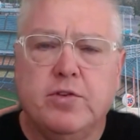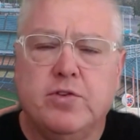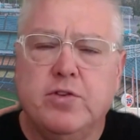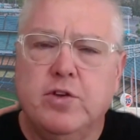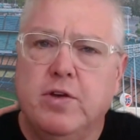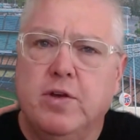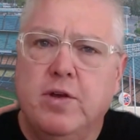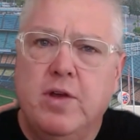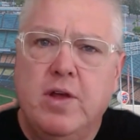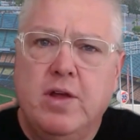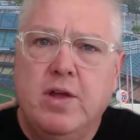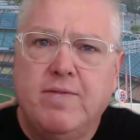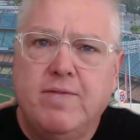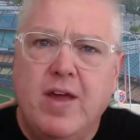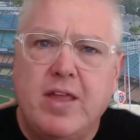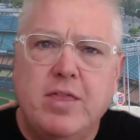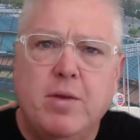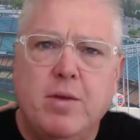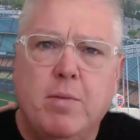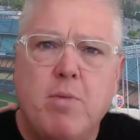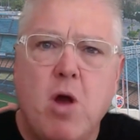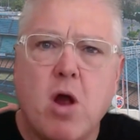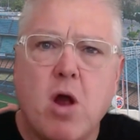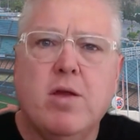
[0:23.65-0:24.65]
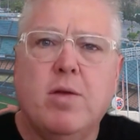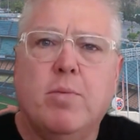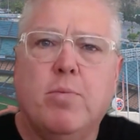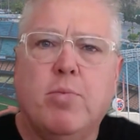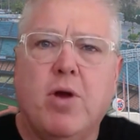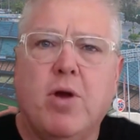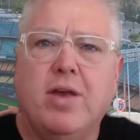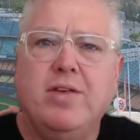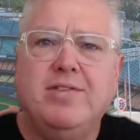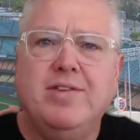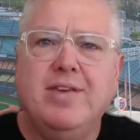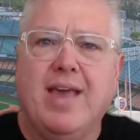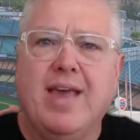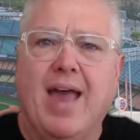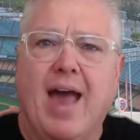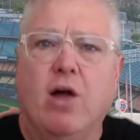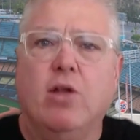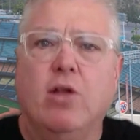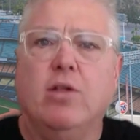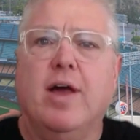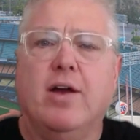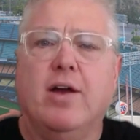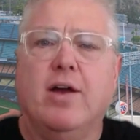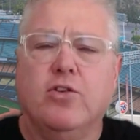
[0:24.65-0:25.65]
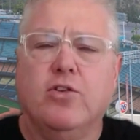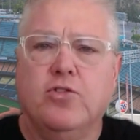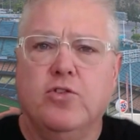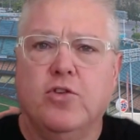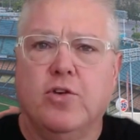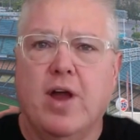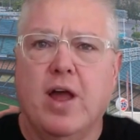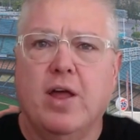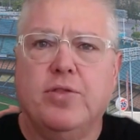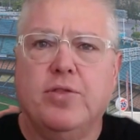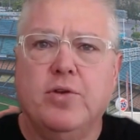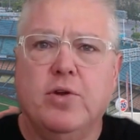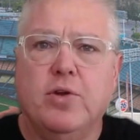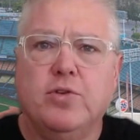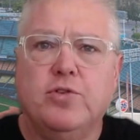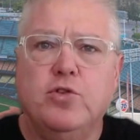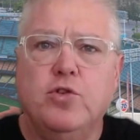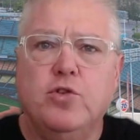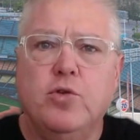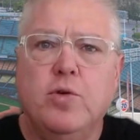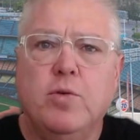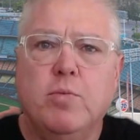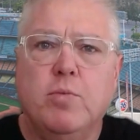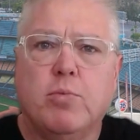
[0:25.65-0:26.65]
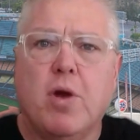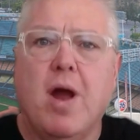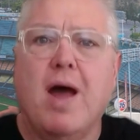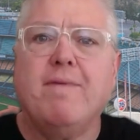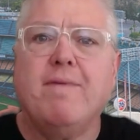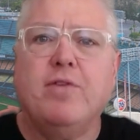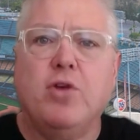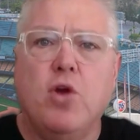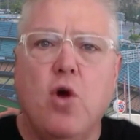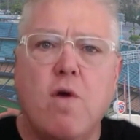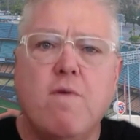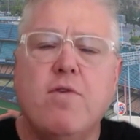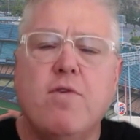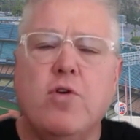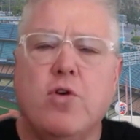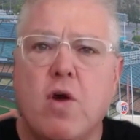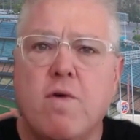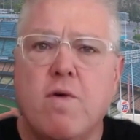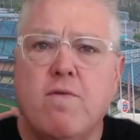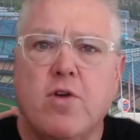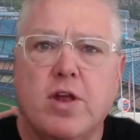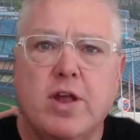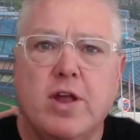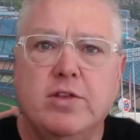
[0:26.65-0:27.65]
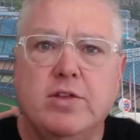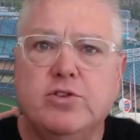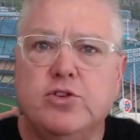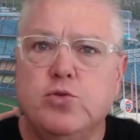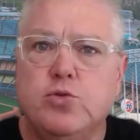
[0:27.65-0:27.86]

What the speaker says: to find the market pricing outliers that are out there to profit over and over again.